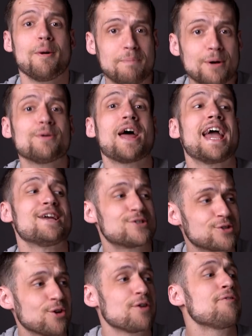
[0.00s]
build a
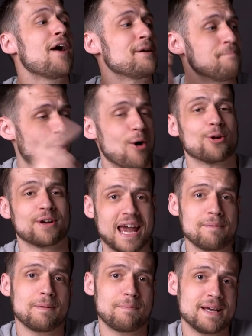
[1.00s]
certified baller
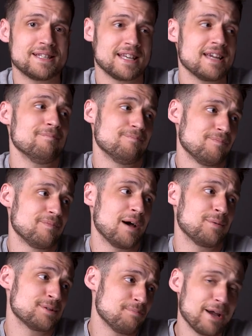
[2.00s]
gaming PC
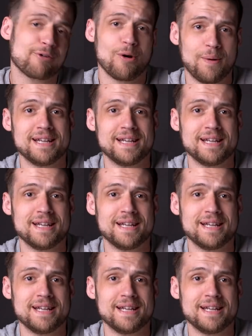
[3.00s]
that was Micro